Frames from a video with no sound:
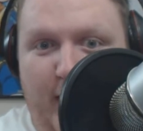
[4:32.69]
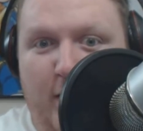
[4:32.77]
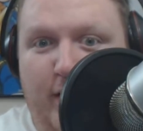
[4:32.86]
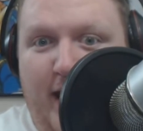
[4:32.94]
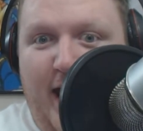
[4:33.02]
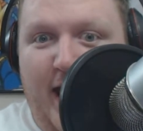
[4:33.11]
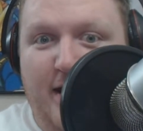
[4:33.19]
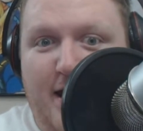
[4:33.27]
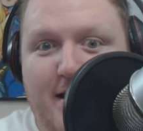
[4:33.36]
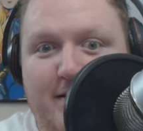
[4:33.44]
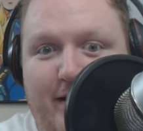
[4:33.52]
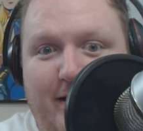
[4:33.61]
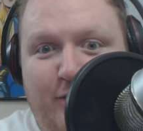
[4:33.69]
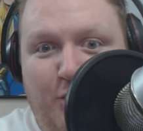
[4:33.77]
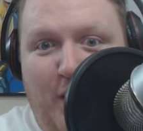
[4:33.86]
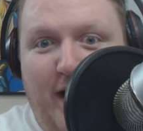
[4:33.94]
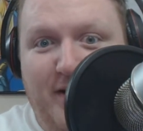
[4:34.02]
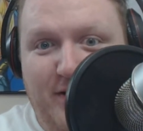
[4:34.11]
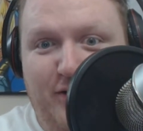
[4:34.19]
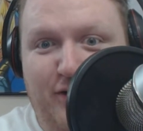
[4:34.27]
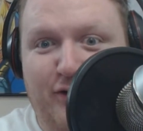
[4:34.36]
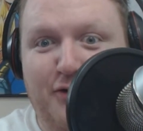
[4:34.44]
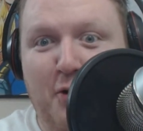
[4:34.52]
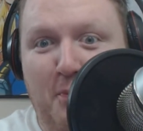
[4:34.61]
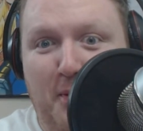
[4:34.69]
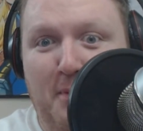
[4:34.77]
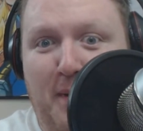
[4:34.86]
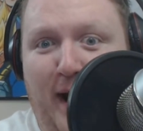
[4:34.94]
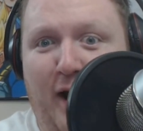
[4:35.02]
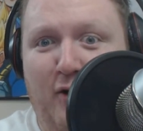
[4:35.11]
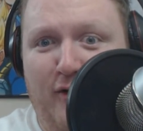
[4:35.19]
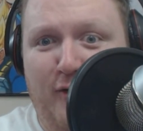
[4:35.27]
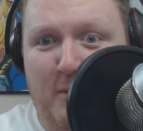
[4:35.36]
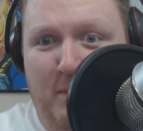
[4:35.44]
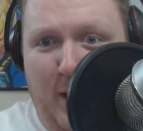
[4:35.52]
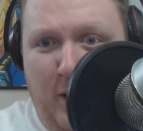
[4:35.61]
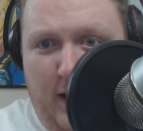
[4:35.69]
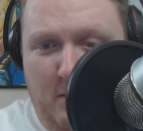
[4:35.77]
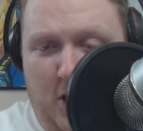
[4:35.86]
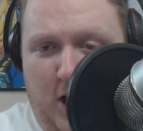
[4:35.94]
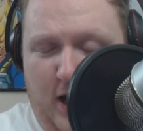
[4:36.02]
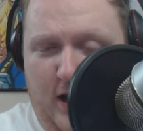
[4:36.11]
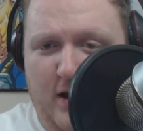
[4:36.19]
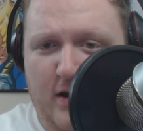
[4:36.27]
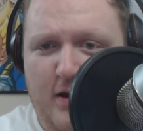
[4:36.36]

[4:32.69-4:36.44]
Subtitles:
rare candies as well as super powerful Pokemon?